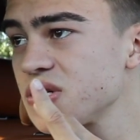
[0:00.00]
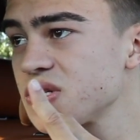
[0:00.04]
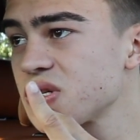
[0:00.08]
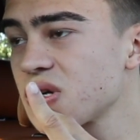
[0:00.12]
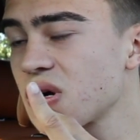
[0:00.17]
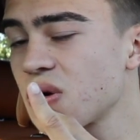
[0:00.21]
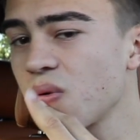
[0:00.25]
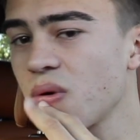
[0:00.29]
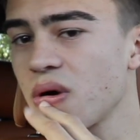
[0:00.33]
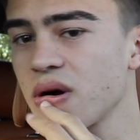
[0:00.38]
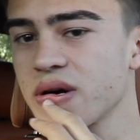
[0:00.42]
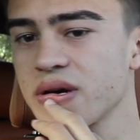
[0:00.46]
I'll
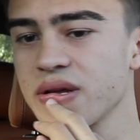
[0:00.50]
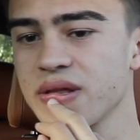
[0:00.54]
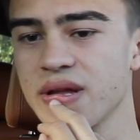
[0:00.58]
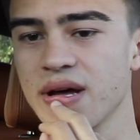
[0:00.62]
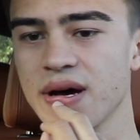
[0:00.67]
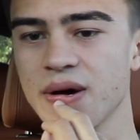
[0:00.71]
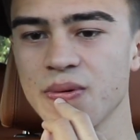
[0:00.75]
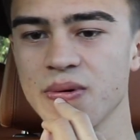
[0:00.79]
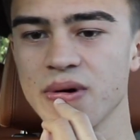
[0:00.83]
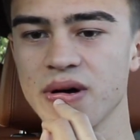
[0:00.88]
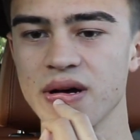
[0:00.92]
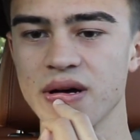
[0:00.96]
start walking
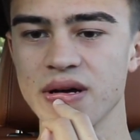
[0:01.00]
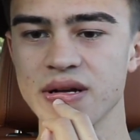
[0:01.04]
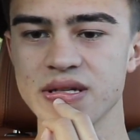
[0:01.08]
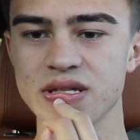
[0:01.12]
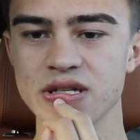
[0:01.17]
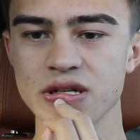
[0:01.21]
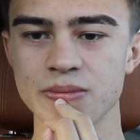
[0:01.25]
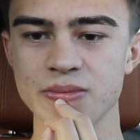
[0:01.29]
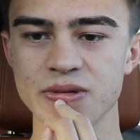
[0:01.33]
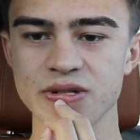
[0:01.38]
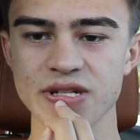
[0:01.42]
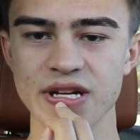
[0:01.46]
that way. It's
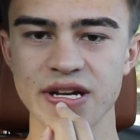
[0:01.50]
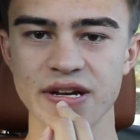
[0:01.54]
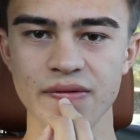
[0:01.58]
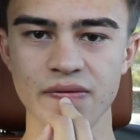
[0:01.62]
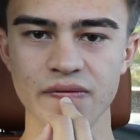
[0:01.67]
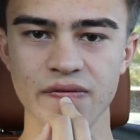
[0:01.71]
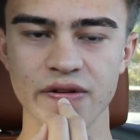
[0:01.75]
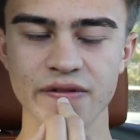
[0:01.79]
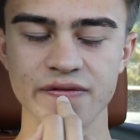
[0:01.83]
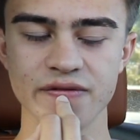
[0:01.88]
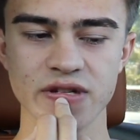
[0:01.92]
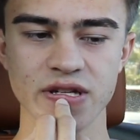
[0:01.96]
almost
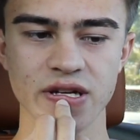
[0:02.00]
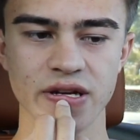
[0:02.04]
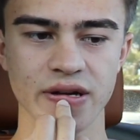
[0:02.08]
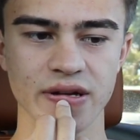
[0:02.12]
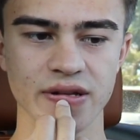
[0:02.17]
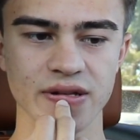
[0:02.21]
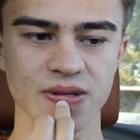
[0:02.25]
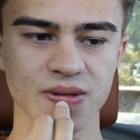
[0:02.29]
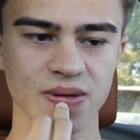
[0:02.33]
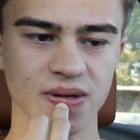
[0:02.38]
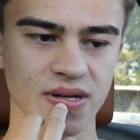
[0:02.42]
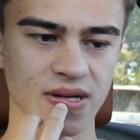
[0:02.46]

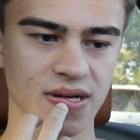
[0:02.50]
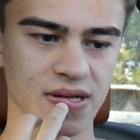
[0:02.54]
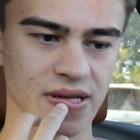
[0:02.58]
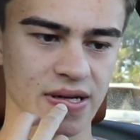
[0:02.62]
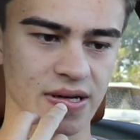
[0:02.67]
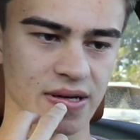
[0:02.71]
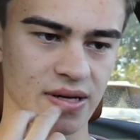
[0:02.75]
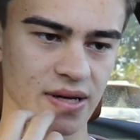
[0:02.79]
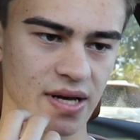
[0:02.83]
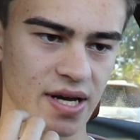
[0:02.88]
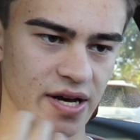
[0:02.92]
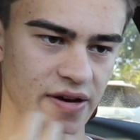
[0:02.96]
8.15, so I got
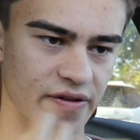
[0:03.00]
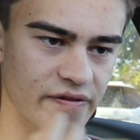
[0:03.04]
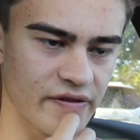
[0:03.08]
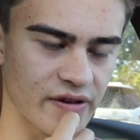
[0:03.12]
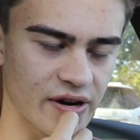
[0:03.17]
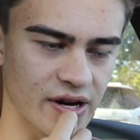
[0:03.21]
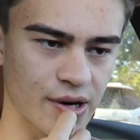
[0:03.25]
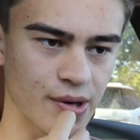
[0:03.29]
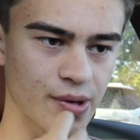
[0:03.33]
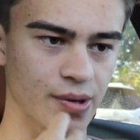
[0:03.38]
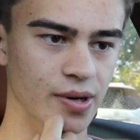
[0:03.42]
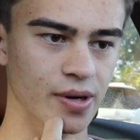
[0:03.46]
like half an
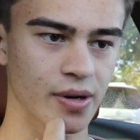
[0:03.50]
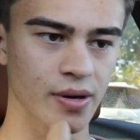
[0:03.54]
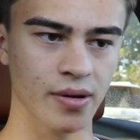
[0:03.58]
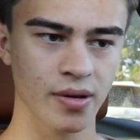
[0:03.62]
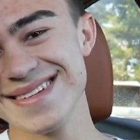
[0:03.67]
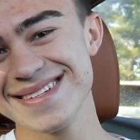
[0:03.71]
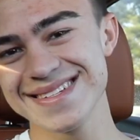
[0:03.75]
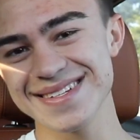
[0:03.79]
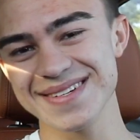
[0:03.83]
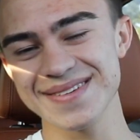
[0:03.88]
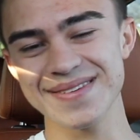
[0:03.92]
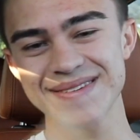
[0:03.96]
hour.
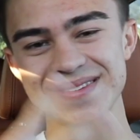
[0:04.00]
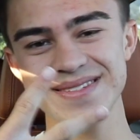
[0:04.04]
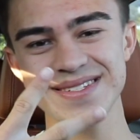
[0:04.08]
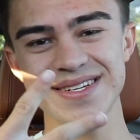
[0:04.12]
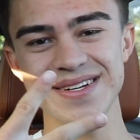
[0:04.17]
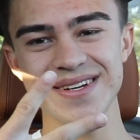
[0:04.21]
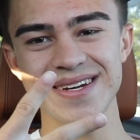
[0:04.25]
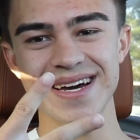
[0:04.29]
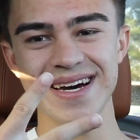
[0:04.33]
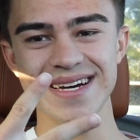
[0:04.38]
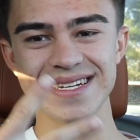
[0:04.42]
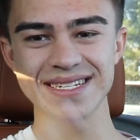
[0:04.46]
So I'll see
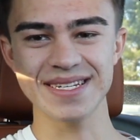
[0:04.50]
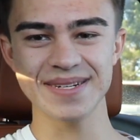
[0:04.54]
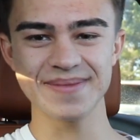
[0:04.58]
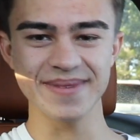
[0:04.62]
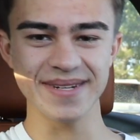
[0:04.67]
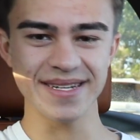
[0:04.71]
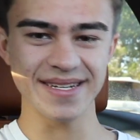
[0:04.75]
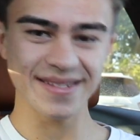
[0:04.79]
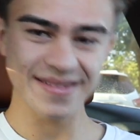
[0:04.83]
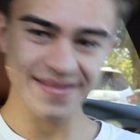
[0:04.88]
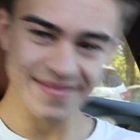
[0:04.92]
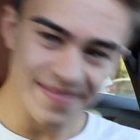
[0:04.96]
you guys in a
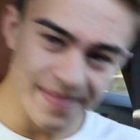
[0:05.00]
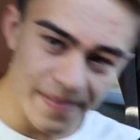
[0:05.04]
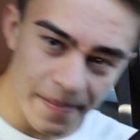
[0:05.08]
bit.